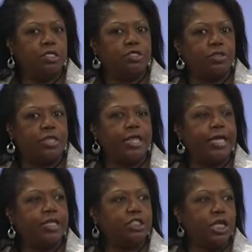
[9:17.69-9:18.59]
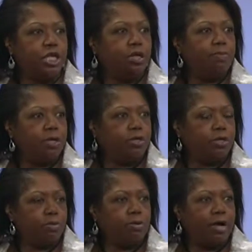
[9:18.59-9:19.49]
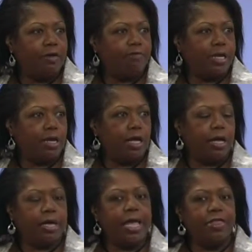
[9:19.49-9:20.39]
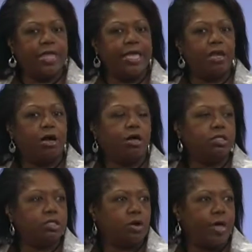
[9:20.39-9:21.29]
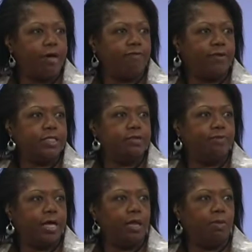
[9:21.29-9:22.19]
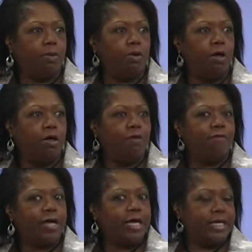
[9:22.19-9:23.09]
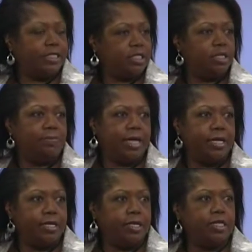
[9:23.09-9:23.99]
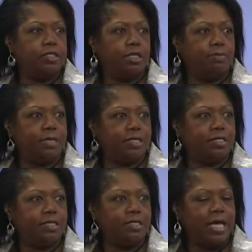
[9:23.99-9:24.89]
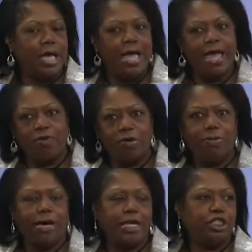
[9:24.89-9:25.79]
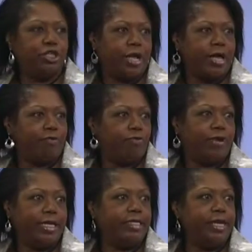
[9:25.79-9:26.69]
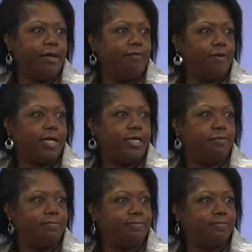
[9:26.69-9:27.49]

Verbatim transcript: so that they continue to build their profit line, and they can also have funds available for unanticipated needs in the business. Everybody should have a rainy day fund.